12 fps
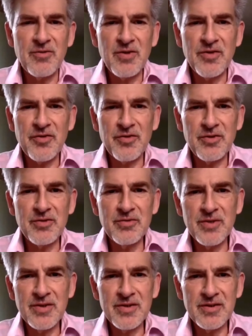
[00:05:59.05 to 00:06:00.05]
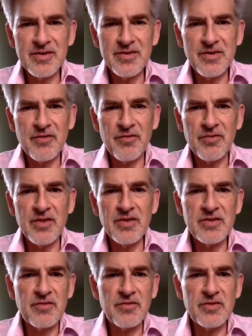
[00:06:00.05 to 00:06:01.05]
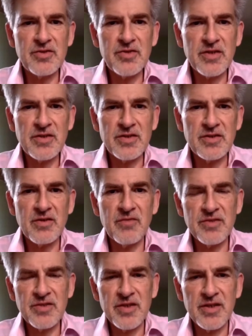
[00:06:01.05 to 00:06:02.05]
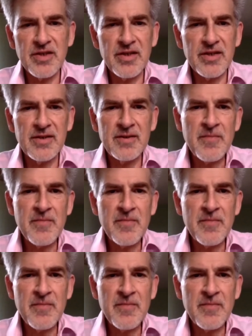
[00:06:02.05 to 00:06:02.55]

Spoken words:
run through different needs and different stresses. Obviously,